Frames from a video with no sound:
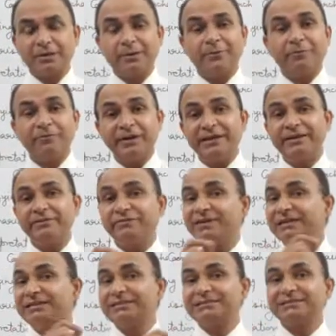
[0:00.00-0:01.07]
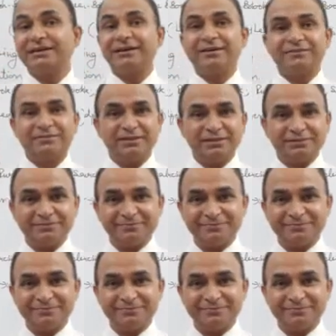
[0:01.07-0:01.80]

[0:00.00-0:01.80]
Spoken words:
well defined is half done.